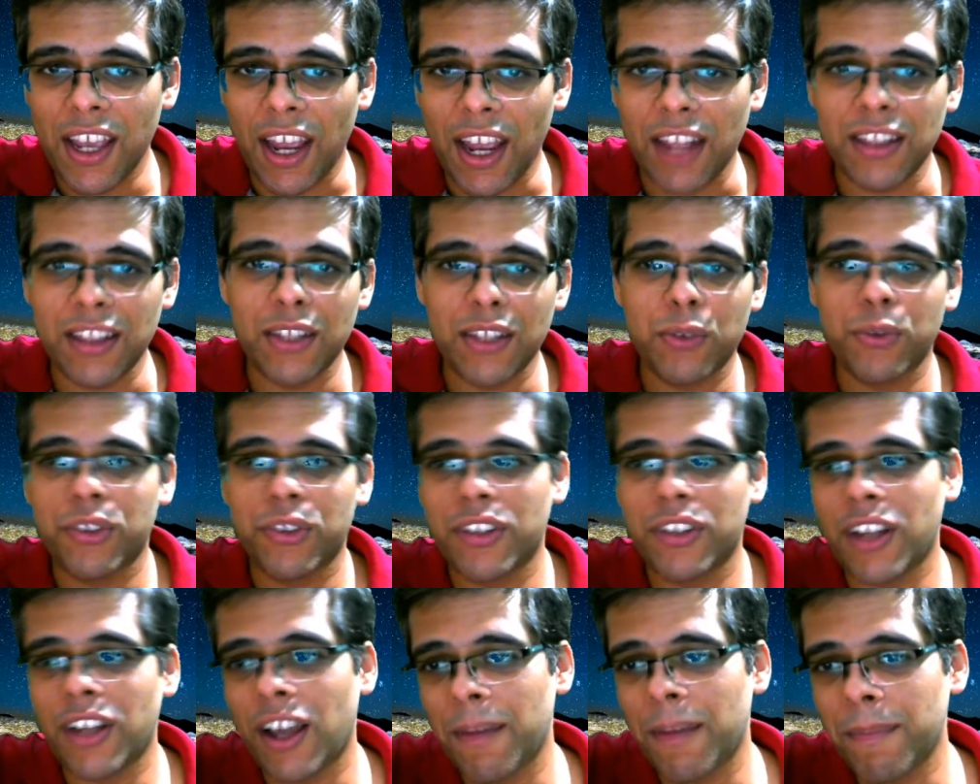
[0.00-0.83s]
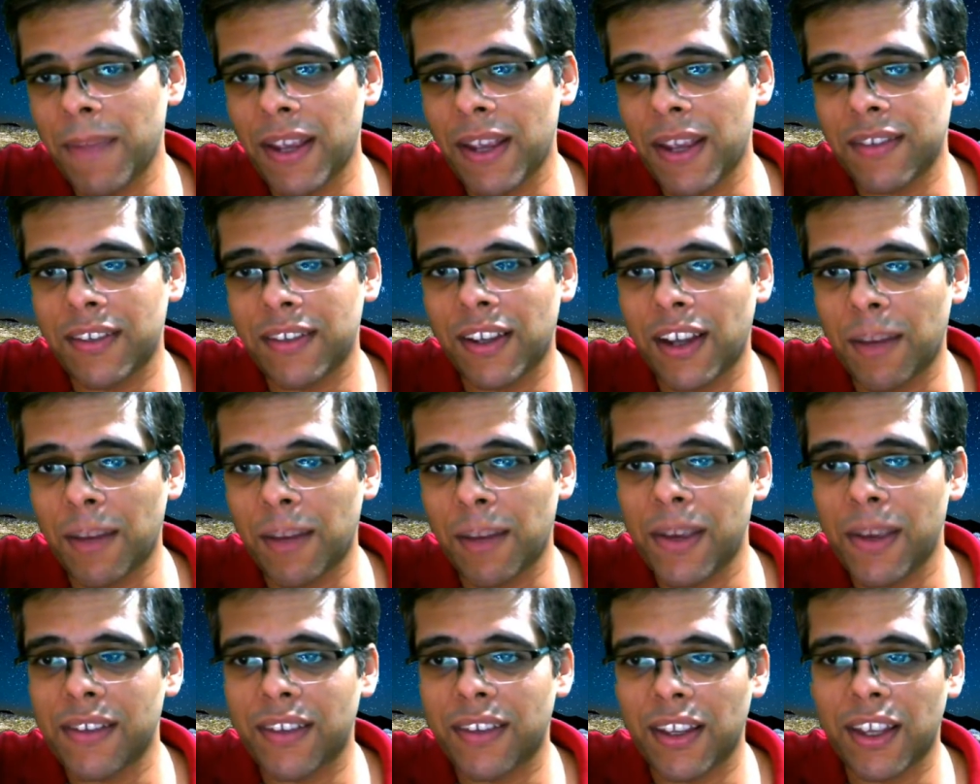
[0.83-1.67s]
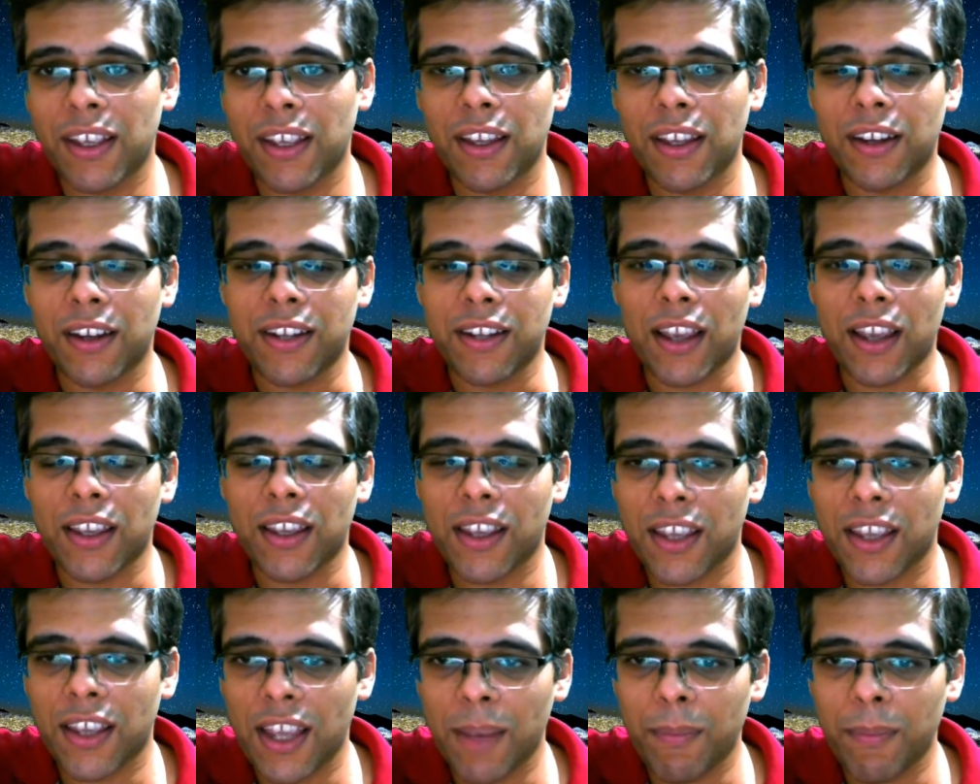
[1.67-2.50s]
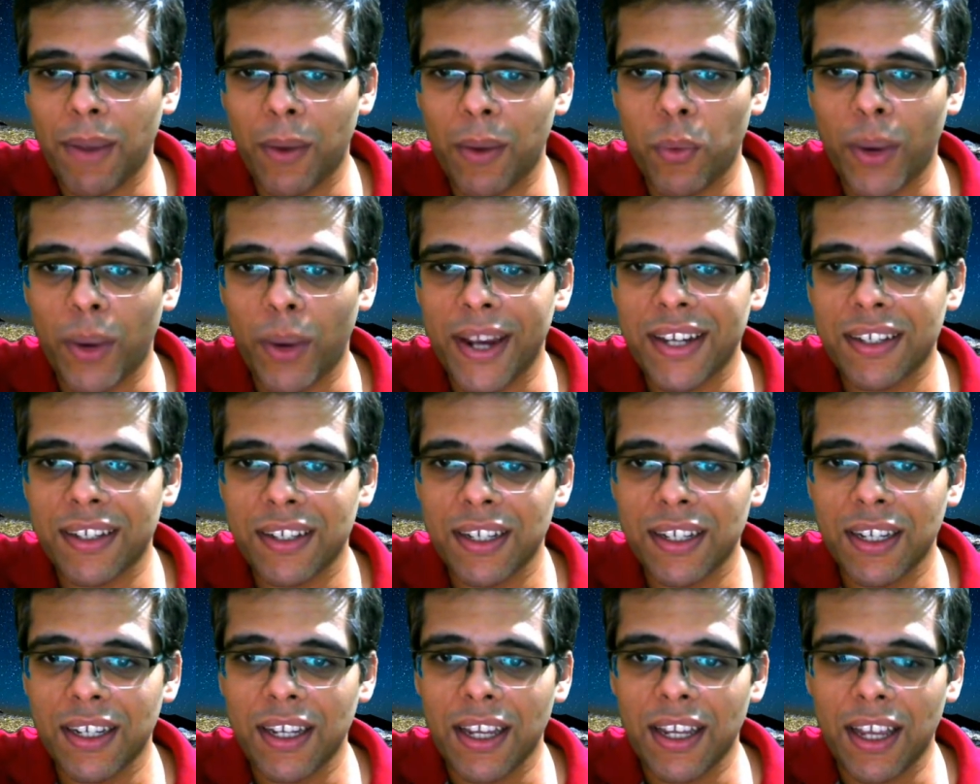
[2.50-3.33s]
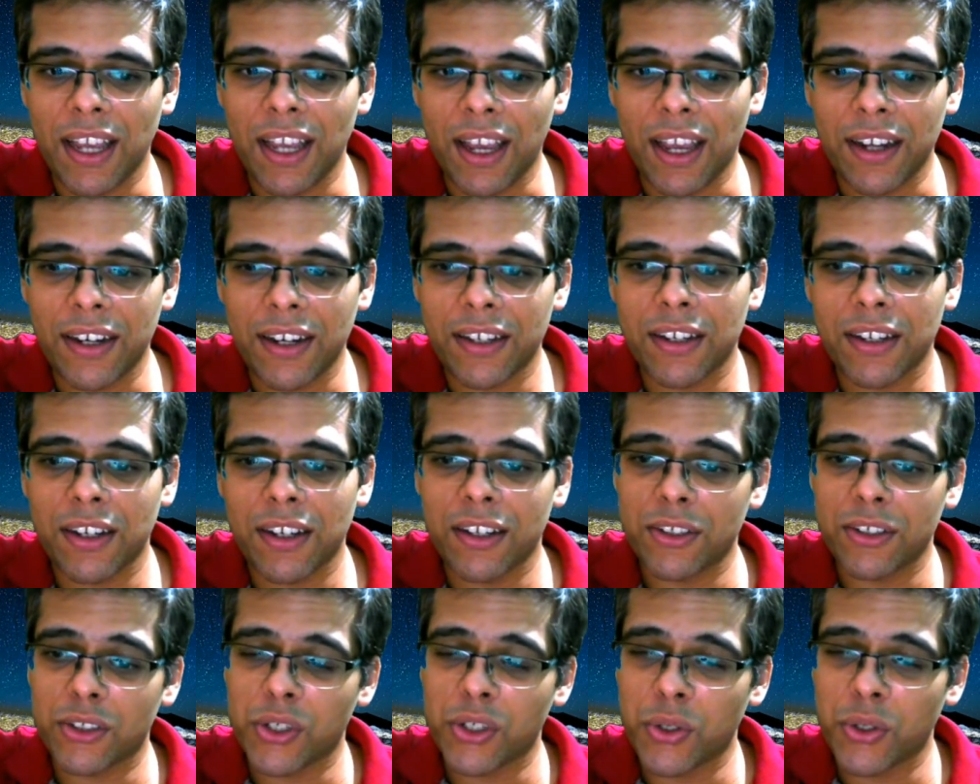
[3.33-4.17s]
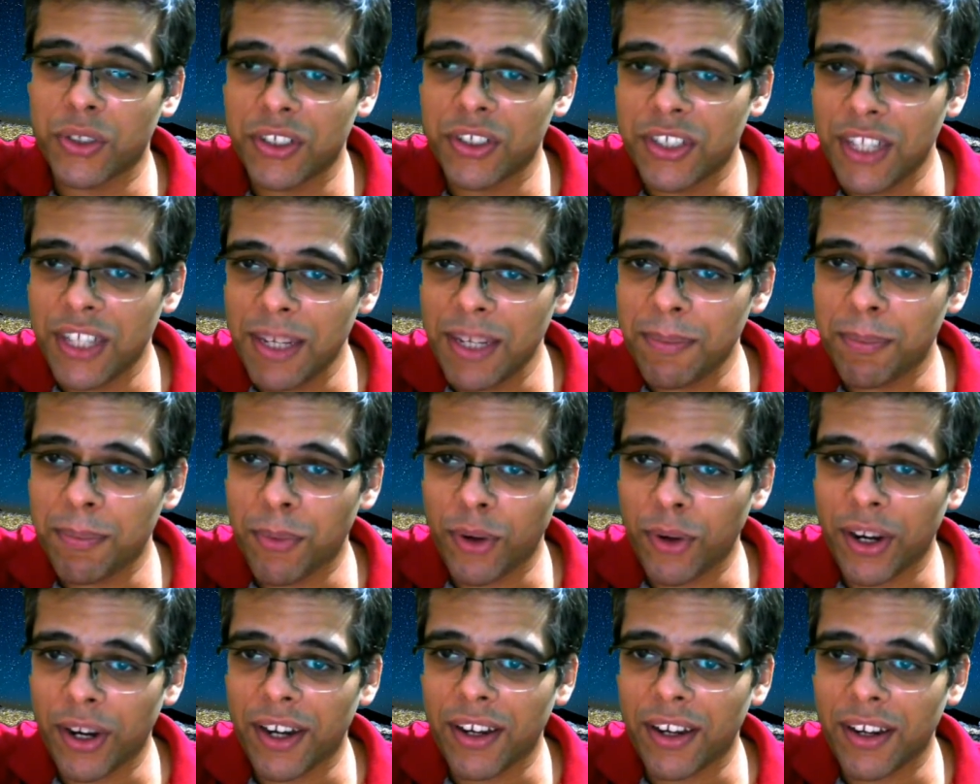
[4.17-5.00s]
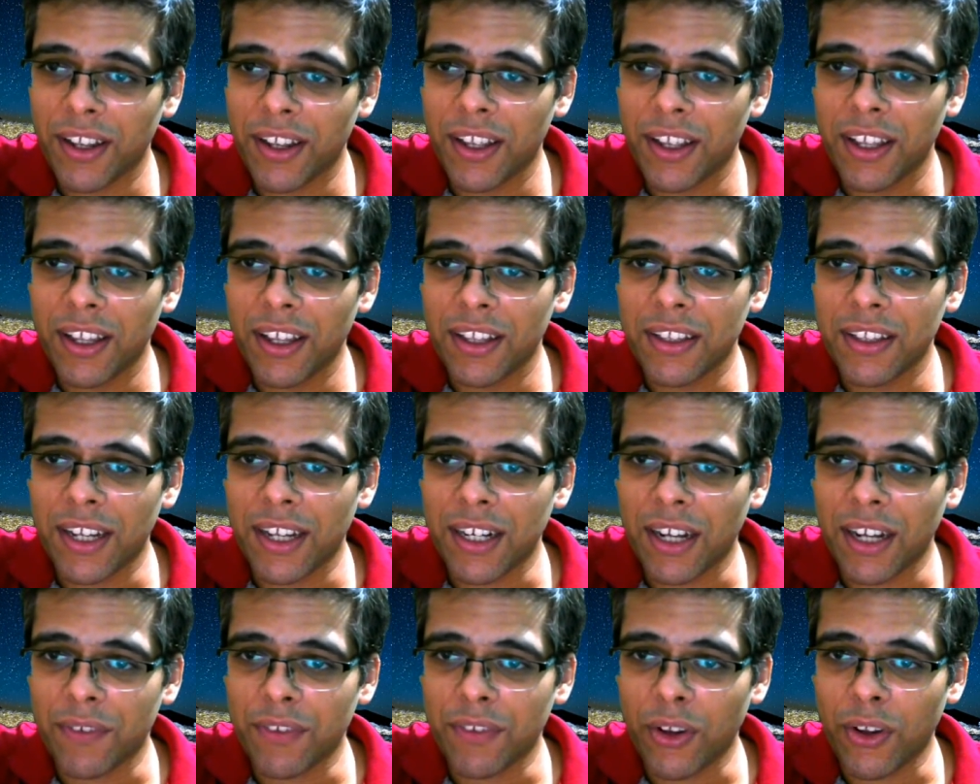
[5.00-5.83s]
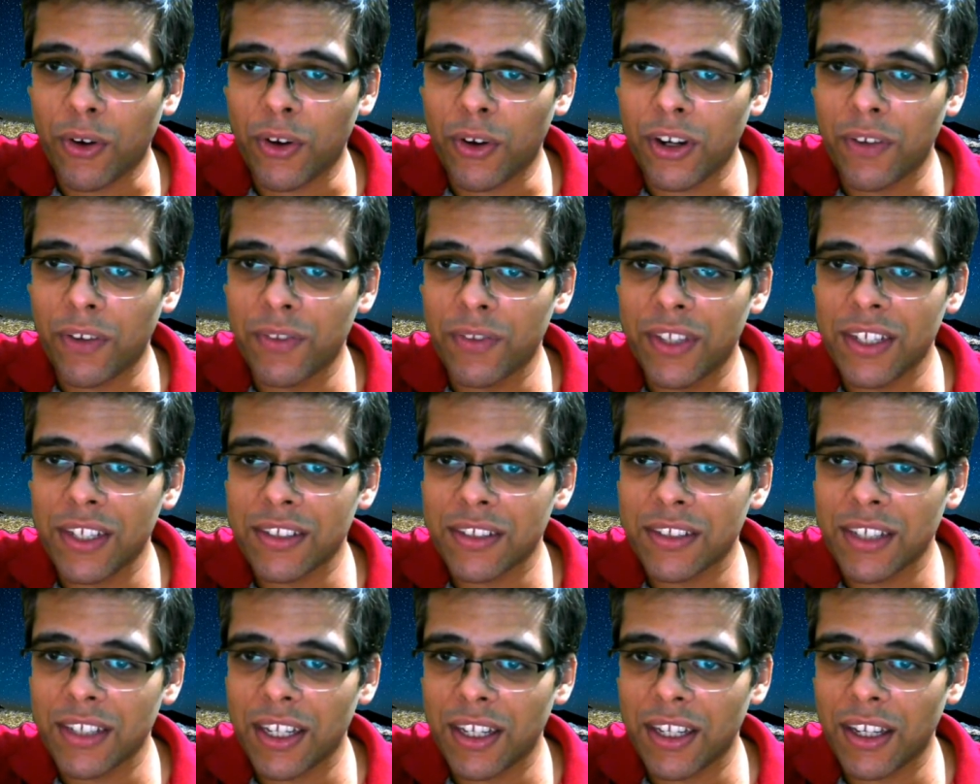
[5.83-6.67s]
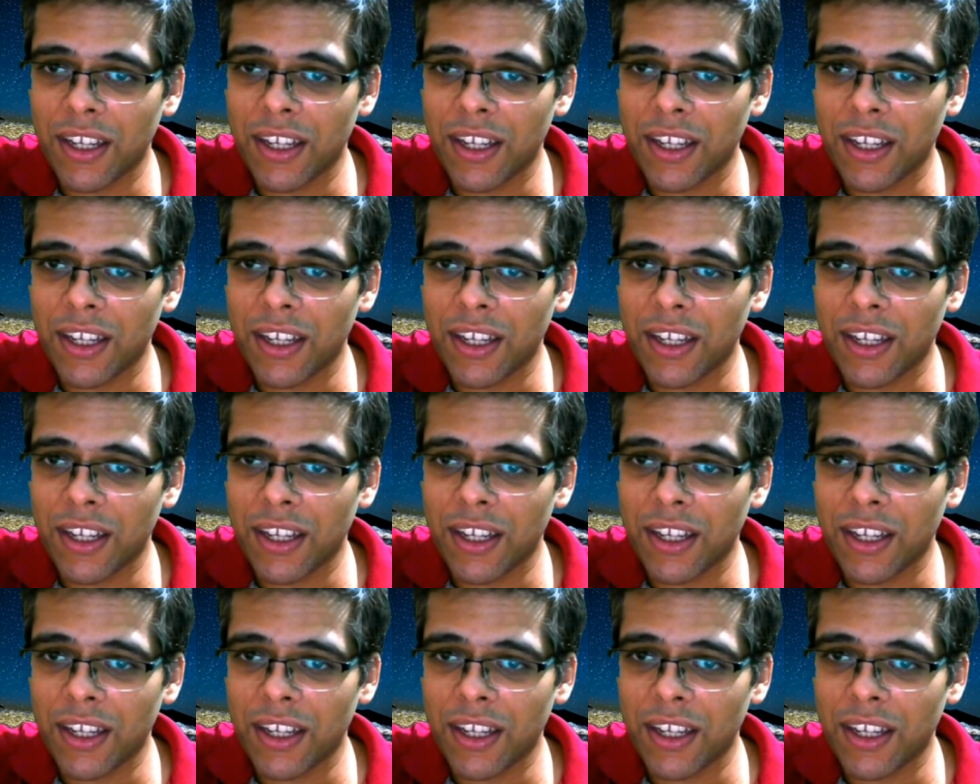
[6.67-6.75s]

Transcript: And this was an amazing attacking game by white, and it shows a deep point that after all of this,